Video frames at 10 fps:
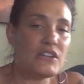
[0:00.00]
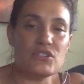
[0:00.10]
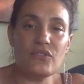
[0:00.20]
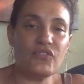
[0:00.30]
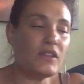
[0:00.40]
I
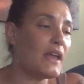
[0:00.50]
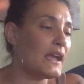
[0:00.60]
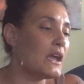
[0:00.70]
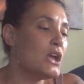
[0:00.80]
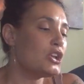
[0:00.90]
do feel
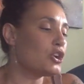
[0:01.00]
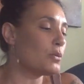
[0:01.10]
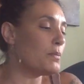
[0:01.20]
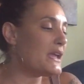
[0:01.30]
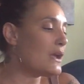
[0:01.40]
like
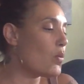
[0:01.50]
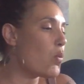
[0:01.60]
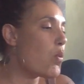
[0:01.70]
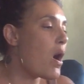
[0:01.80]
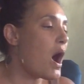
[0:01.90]
you're
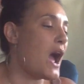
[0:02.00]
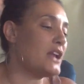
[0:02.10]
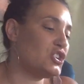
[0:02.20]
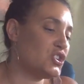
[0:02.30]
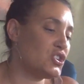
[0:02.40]
being
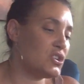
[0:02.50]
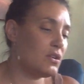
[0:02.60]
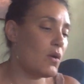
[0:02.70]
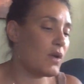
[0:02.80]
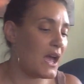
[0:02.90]
watched.
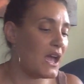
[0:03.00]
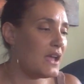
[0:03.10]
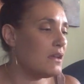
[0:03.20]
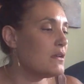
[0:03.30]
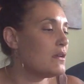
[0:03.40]

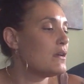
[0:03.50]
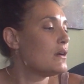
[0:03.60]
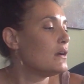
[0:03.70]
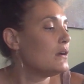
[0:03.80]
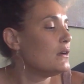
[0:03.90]
Okay.
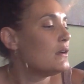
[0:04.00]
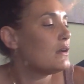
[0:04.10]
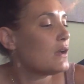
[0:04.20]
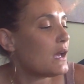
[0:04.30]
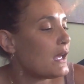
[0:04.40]

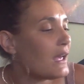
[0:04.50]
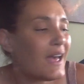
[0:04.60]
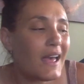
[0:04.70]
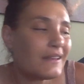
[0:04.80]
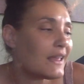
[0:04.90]

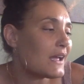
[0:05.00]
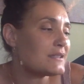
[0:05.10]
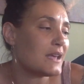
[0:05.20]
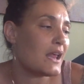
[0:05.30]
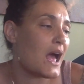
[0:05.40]
Like I
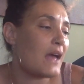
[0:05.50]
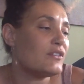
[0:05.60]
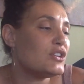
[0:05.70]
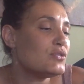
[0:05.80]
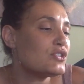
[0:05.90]
said,
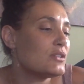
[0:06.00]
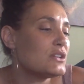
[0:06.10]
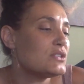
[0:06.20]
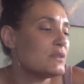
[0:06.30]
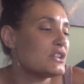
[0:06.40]
use your
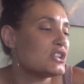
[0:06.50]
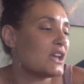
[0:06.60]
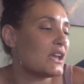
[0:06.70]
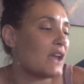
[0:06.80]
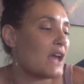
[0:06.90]

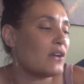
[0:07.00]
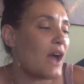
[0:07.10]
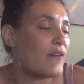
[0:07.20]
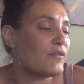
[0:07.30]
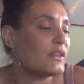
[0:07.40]
intuition.
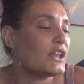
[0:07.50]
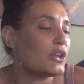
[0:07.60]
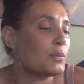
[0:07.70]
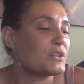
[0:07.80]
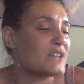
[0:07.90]
I feel like
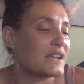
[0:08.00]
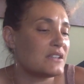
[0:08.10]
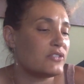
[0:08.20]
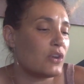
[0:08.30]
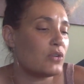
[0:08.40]
you're
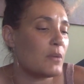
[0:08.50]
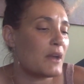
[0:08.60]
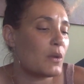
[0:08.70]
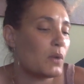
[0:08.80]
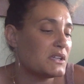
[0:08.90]
protected though, no
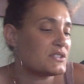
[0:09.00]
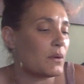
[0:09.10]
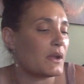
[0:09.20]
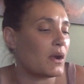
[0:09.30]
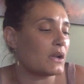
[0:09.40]
matter what is
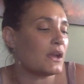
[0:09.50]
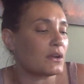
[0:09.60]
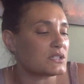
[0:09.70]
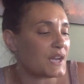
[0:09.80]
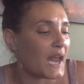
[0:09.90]
going on
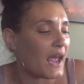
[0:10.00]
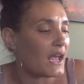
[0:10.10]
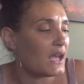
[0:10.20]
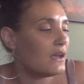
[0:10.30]
here today.